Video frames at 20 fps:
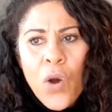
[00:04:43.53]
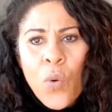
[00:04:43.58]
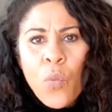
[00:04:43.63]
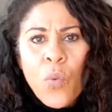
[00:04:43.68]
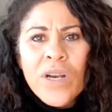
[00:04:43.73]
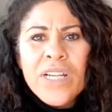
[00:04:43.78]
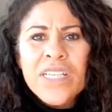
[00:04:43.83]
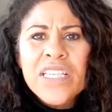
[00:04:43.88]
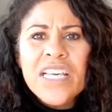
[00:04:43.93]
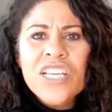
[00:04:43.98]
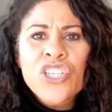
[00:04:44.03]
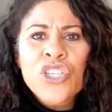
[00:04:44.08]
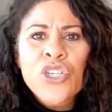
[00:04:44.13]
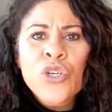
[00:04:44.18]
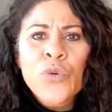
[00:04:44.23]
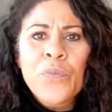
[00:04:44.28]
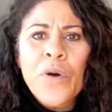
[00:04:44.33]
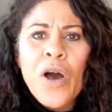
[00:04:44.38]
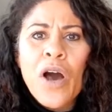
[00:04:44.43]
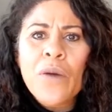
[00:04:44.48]
What is their
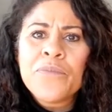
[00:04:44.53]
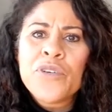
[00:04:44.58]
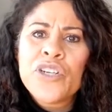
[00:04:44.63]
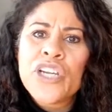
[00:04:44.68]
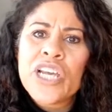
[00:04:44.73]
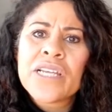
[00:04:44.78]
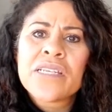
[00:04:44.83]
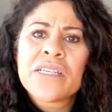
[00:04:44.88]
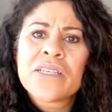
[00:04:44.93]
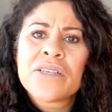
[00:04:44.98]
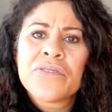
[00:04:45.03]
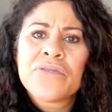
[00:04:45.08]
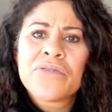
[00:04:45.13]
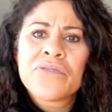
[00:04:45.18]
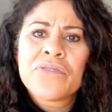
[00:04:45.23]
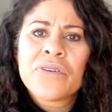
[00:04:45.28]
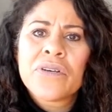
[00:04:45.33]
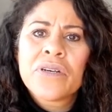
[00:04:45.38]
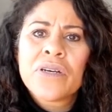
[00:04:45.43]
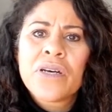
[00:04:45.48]
super
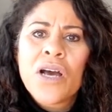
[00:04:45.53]
objective?